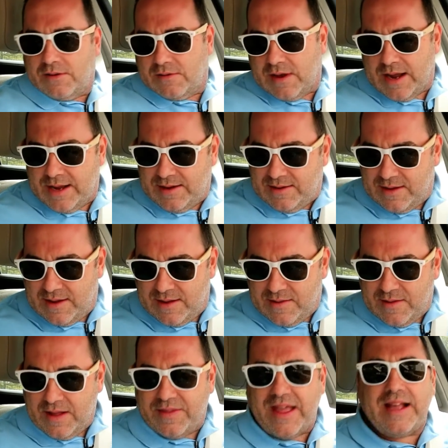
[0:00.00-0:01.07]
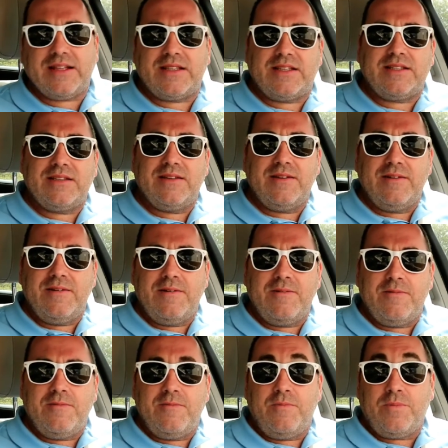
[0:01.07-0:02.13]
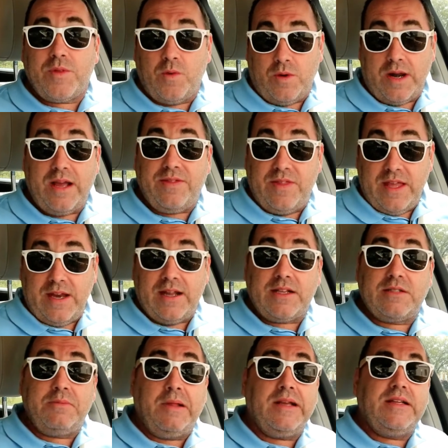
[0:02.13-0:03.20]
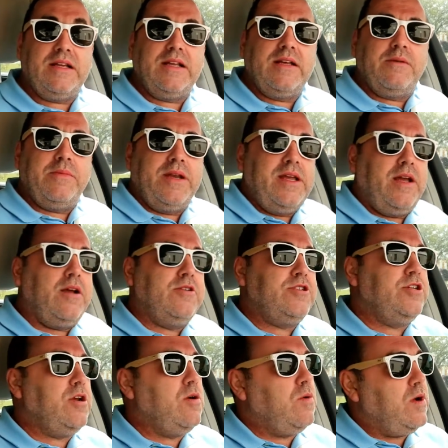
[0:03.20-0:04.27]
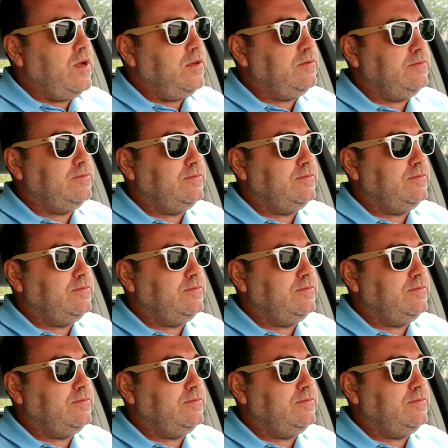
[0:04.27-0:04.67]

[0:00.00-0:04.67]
Right? And that's what I then explained to him. And he goes, You know what?